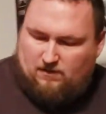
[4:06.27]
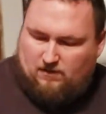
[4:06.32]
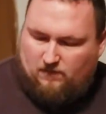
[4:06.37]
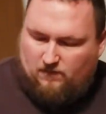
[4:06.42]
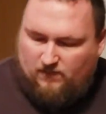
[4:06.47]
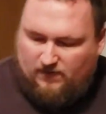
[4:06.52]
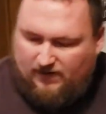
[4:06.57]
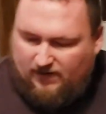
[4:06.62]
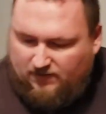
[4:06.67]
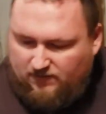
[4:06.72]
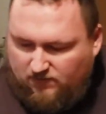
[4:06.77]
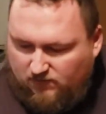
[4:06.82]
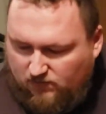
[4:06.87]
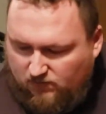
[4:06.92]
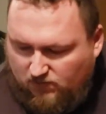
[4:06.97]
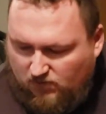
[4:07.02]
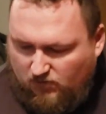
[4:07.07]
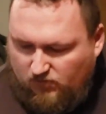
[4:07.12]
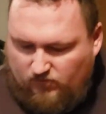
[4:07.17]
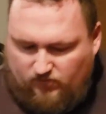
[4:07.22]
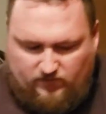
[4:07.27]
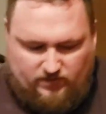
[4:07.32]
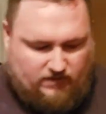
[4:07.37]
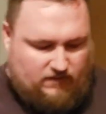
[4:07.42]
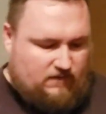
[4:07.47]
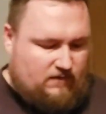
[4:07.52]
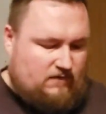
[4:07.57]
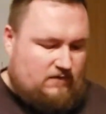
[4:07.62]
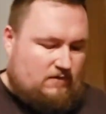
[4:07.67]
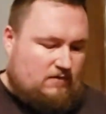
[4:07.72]
when I do go to
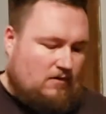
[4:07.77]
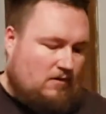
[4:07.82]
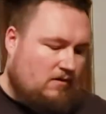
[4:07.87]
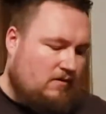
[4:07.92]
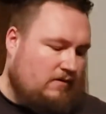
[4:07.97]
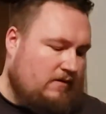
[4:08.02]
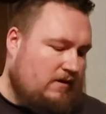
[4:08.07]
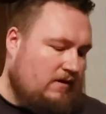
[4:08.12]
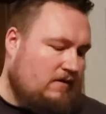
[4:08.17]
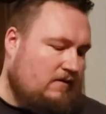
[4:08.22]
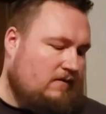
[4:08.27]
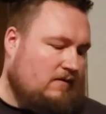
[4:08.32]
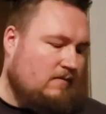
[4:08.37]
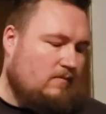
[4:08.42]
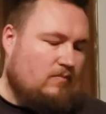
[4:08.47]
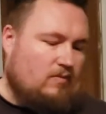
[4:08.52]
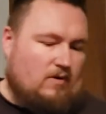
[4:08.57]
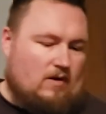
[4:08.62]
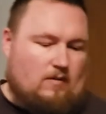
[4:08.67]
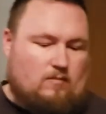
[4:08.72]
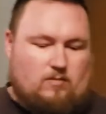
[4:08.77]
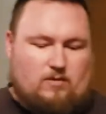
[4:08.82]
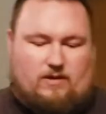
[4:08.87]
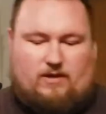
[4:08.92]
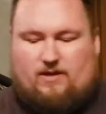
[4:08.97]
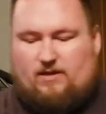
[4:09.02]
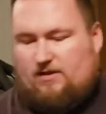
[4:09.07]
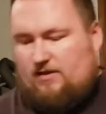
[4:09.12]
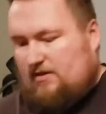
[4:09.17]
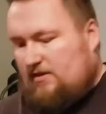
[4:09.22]
install these, I'm
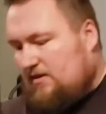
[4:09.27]
probably